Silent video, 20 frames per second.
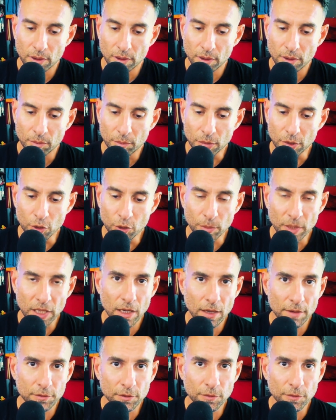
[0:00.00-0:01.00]
But you may
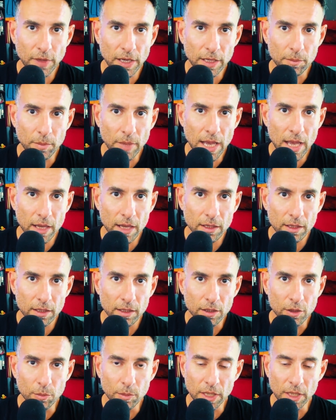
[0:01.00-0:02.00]
have to fight back.
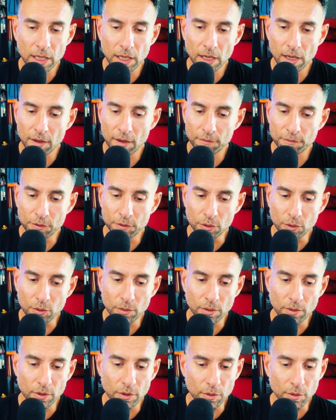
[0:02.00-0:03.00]
You may have to
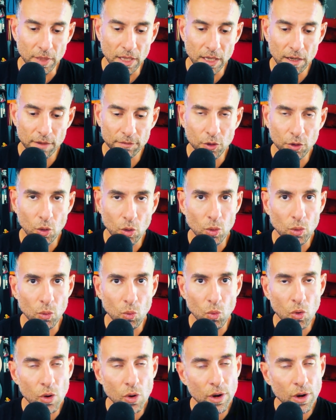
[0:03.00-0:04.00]
go to
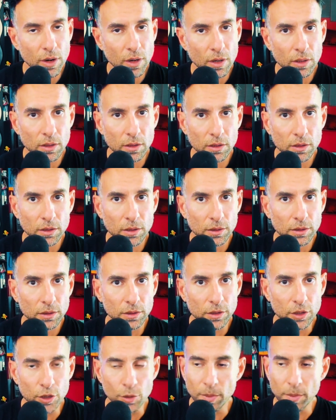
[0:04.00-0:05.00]
war.
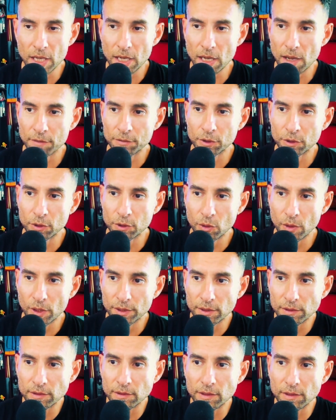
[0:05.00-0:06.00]
You may have to do that.
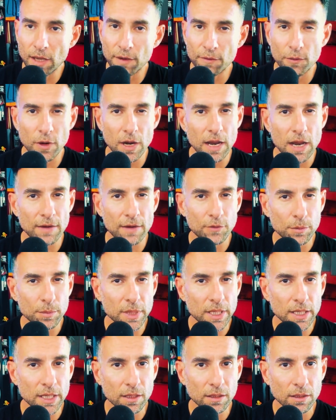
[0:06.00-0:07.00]
This is not for everybody.